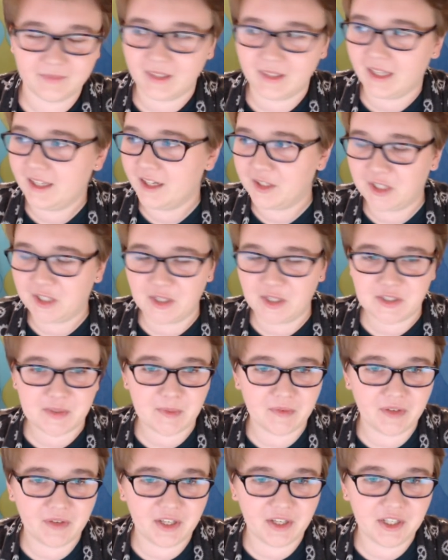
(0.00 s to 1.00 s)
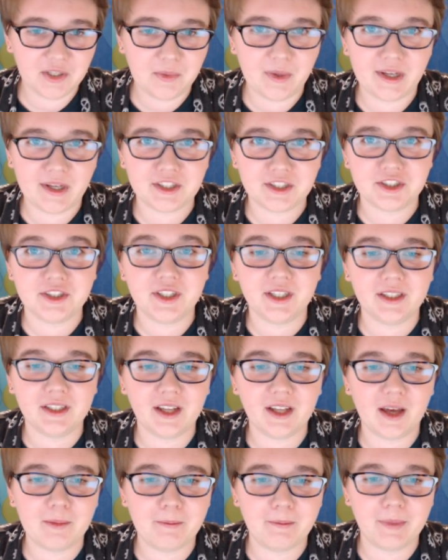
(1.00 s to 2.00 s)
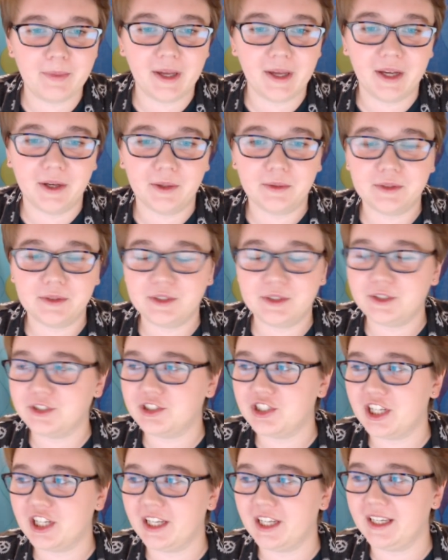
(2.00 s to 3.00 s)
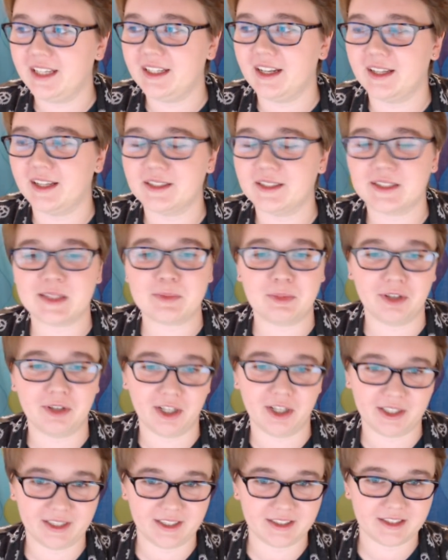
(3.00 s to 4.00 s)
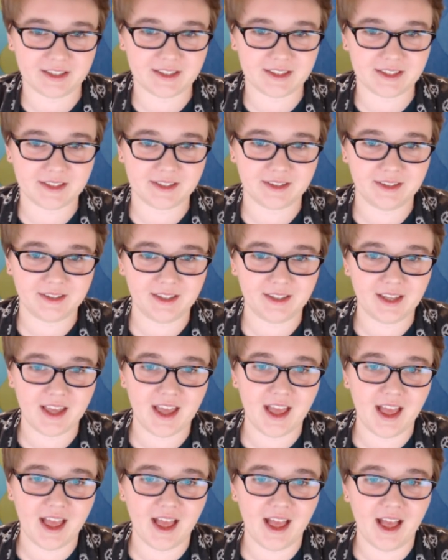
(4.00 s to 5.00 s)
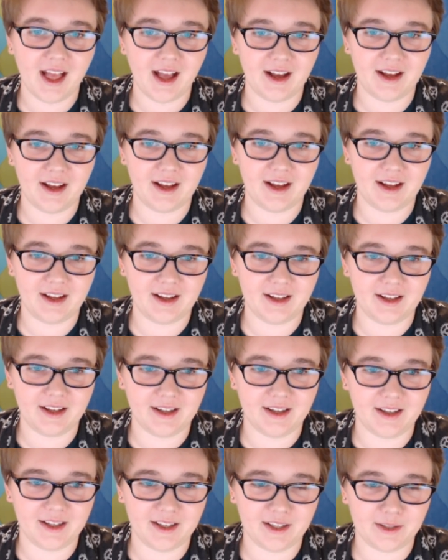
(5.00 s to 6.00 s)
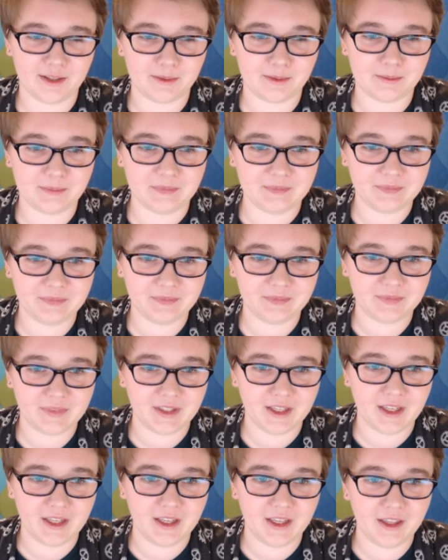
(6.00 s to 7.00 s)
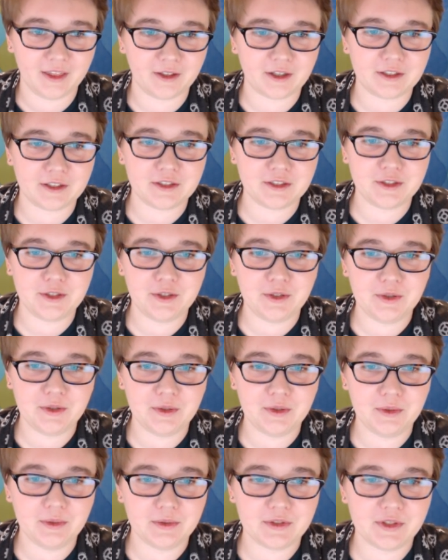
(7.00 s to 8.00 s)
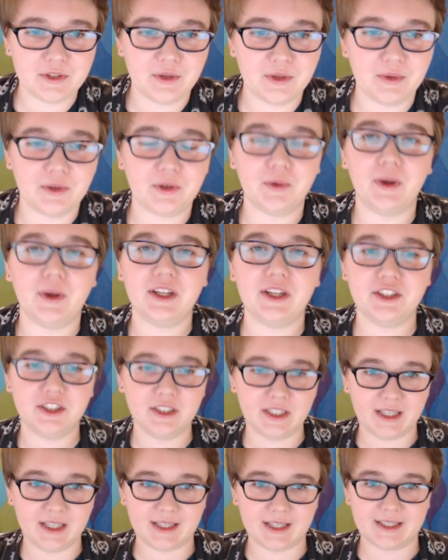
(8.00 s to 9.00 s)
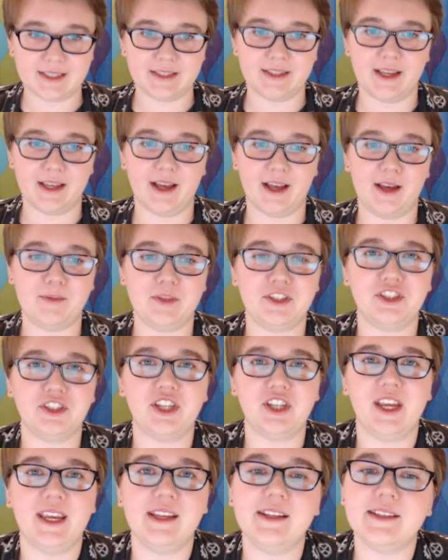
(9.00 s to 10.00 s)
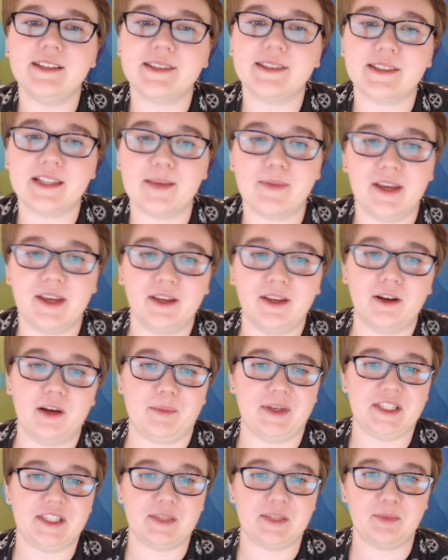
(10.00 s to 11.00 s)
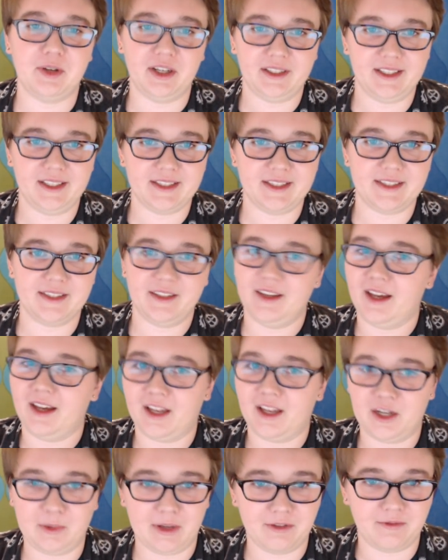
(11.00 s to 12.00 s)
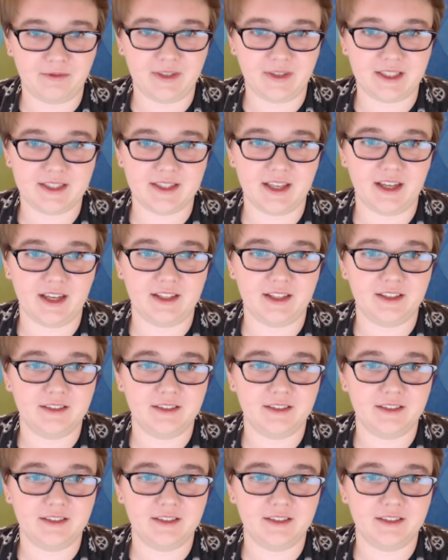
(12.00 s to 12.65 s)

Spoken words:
Okay, so we've got a question about chain and sprockets. There are two, so the question is, the chain is slipping on my sprockets. How do I fix that?